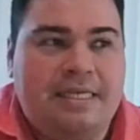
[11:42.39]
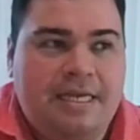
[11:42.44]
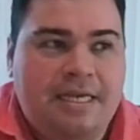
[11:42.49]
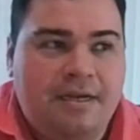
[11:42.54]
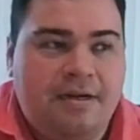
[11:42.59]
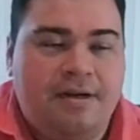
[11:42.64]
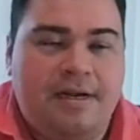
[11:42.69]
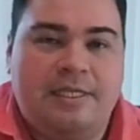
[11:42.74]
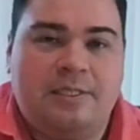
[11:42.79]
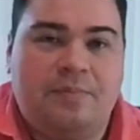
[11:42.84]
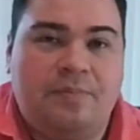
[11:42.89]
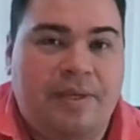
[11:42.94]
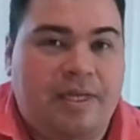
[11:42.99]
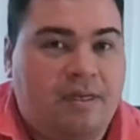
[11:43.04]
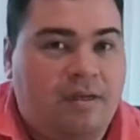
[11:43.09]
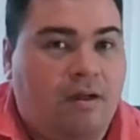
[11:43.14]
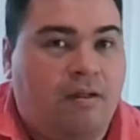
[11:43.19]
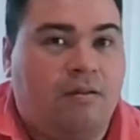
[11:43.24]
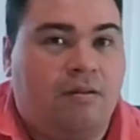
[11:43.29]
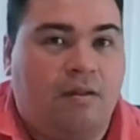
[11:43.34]
year has
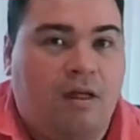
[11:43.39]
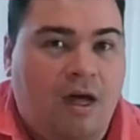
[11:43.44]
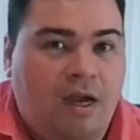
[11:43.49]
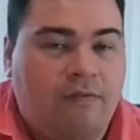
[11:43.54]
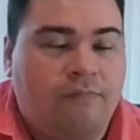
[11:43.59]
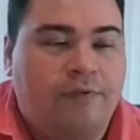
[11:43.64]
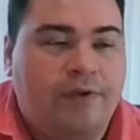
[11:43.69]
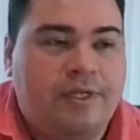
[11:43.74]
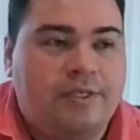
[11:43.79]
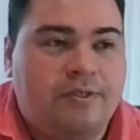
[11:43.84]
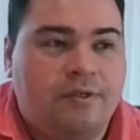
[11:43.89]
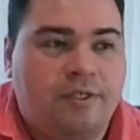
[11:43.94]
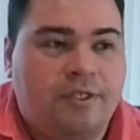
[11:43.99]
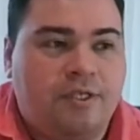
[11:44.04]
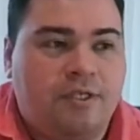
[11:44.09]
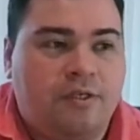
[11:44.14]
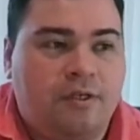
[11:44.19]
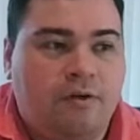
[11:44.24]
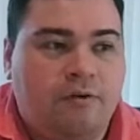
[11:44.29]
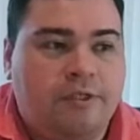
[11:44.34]
been a lot of
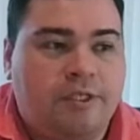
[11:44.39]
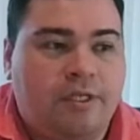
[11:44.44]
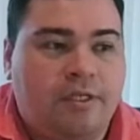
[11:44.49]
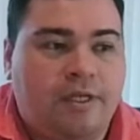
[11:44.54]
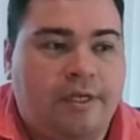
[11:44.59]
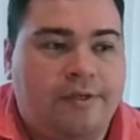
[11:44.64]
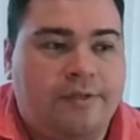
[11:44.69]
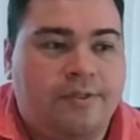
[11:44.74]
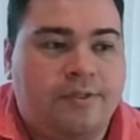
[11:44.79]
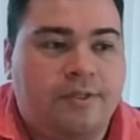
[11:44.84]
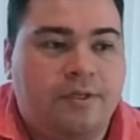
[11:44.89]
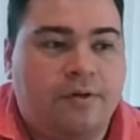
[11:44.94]
research into ocean liners.